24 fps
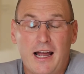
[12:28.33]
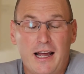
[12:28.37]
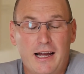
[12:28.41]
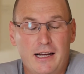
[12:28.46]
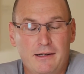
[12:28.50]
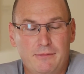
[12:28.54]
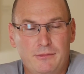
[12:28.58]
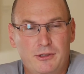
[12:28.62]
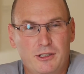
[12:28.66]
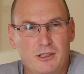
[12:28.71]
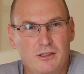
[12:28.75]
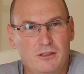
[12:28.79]

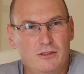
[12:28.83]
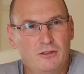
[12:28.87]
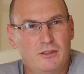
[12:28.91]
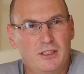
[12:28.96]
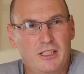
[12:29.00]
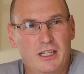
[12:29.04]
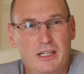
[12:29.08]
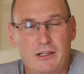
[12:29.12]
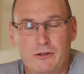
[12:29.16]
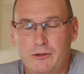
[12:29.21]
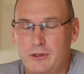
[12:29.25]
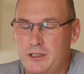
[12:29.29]

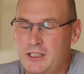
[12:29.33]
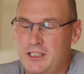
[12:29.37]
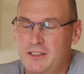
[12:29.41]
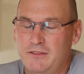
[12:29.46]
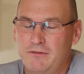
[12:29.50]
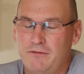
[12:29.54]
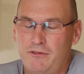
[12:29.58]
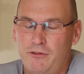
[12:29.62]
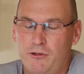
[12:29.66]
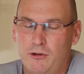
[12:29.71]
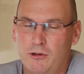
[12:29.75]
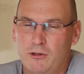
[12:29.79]
Absolutely, I
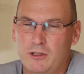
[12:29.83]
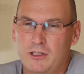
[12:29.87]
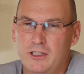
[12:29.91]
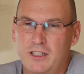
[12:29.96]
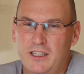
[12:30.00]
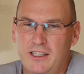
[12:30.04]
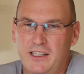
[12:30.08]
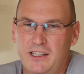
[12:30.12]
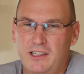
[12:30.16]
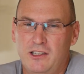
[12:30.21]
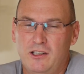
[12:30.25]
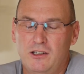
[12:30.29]
wasn't for it
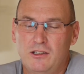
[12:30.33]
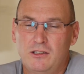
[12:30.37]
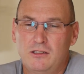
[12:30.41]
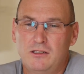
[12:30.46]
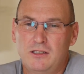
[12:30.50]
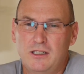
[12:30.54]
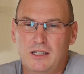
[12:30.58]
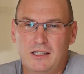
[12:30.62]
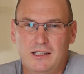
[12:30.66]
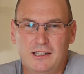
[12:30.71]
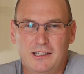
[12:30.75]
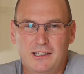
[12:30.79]
at
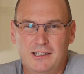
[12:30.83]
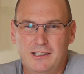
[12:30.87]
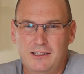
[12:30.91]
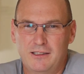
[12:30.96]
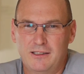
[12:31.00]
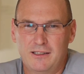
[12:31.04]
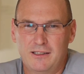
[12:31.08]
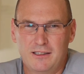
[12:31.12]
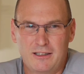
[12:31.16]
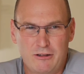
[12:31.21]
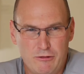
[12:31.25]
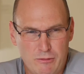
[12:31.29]
all.
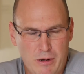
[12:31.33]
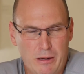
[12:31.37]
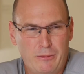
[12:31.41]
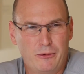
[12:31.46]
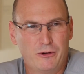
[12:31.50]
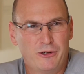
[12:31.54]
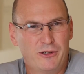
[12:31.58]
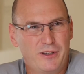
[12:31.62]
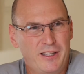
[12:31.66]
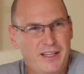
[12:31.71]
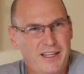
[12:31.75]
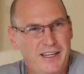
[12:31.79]
I
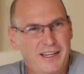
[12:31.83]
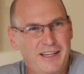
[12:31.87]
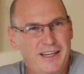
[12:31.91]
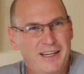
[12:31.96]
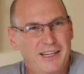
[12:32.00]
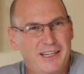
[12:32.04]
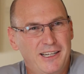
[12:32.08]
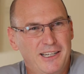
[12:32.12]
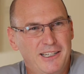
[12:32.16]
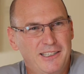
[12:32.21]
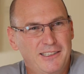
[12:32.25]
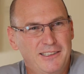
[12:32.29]
remember
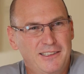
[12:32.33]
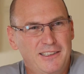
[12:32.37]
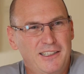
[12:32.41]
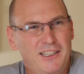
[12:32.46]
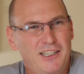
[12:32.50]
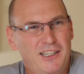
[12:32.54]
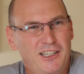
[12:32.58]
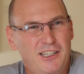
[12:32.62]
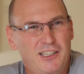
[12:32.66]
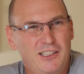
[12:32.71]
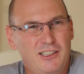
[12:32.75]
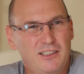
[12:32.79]
the
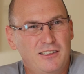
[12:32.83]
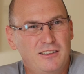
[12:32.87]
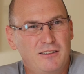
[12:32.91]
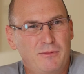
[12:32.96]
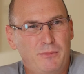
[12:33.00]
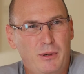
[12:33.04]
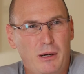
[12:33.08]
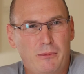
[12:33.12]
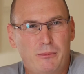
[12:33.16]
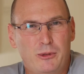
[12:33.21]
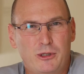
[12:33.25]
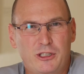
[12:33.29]

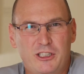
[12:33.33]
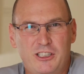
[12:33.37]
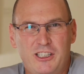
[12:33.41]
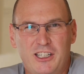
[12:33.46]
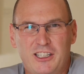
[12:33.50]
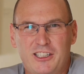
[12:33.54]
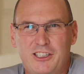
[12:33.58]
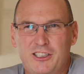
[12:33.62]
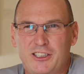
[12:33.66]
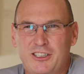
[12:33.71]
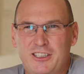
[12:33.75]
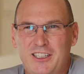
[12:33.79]
bumper
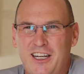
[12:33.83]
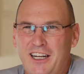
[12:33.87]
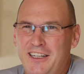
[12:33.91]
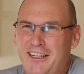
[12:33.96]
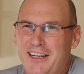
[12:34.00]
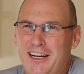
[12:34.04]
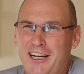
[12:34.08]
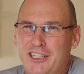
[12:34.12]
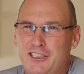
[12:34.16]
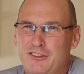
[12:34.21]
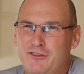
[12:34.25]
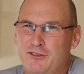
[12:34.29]
sticker,
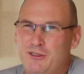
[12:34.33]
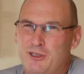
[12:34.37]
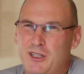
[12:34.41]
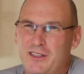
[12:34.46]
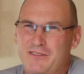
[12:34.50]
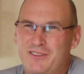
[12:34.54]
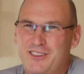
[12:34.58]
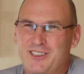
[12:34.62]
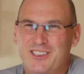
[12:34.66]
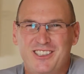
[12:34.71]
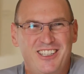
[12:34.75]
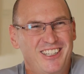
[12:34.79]
Dundas
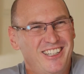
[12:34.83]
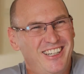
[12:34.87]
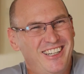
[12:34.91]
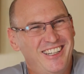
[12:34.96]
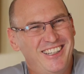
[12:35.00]
Forever,